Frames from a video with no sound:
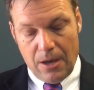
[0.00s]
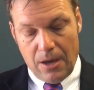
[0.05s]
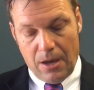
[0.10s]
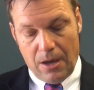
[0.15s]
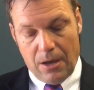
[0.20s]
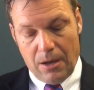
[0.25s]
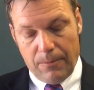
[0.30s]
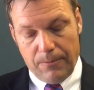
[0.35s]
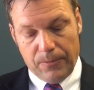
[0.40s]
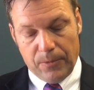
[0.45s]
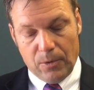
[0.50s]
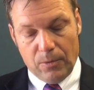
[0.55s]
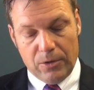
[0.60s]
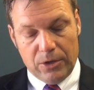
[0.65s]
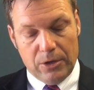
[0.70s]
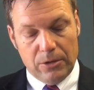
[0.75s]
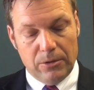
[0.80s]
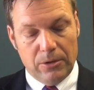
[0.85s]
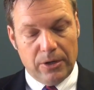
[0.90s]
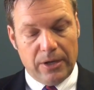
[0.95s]
Um,
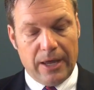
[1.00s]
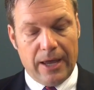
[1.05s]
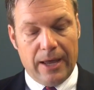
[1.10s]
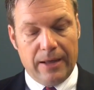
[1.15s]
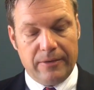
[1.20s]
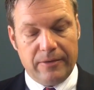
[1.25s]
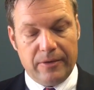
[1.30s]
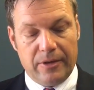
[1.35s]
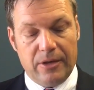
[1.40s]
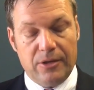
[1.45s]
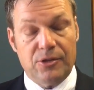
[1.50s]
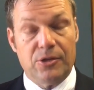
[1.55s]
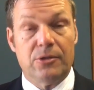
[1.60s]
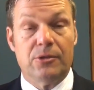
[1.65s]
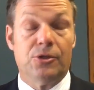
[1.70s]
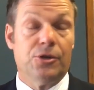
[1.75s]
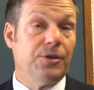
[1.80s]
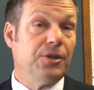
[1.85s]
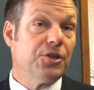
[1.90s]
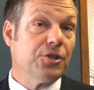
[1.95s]
when you look at uh,
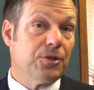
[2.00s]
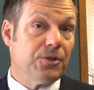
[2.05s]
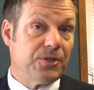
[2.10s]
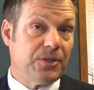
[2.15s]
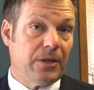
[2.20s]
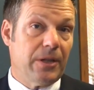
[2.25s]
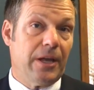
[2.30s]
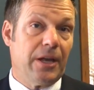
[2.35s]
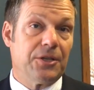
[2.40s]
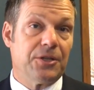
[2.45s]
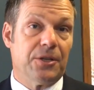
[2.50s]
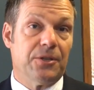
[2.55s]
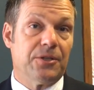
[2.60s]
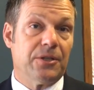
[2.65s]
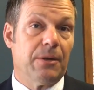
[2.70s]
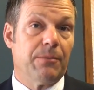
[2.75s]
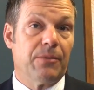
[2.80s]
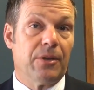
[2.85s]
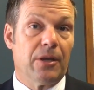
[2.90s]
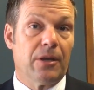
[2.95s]
judicial selection,
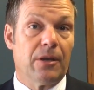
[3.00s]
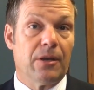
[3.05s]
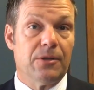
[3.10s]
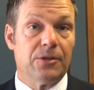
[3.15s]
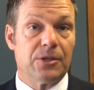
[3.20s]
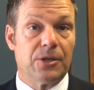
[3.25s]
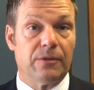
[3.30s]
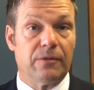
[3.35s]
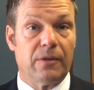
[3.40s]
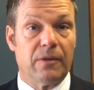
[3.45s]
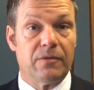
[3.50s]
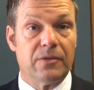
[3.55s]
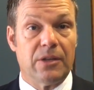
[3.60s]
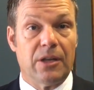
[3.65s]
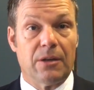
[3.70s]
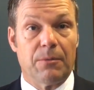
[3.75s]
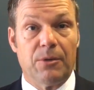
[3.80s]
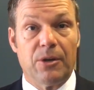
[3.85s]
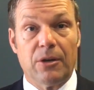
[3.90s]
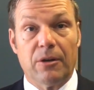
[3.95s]
something conservatives
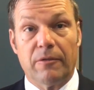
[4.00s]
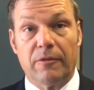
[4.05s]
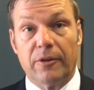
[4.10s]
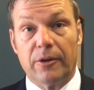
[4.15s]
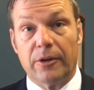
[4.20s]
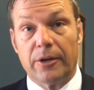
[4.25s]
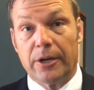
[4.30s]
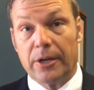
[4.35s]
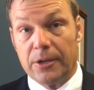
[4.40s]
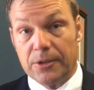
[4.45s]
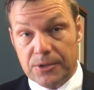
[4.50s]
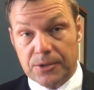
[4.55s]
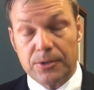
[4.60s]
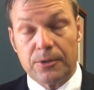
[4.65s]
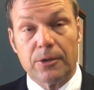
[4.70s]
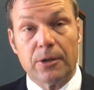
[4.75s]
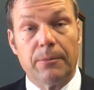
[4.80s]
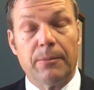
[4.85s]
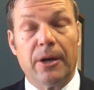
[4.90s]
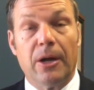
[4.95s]
like me are very
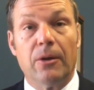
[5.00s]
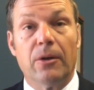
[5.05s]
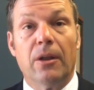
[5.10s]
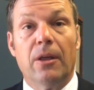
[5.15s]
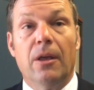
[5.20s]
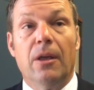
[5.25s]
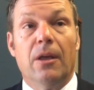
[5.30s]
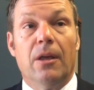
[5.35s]
concerned about,